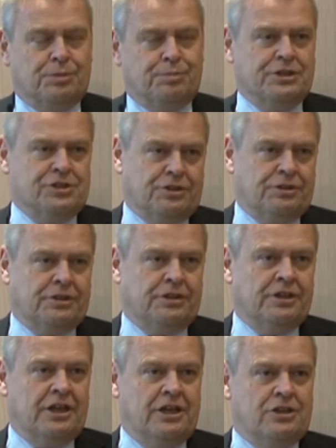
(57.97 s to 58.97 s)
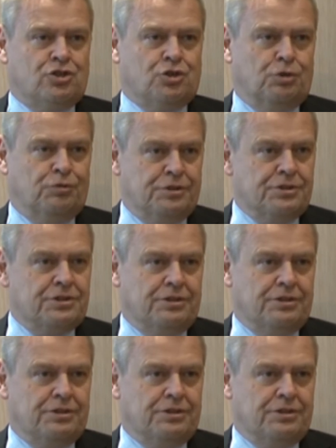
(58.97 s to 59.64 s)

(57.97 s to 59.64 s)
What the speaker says: are basically solvent.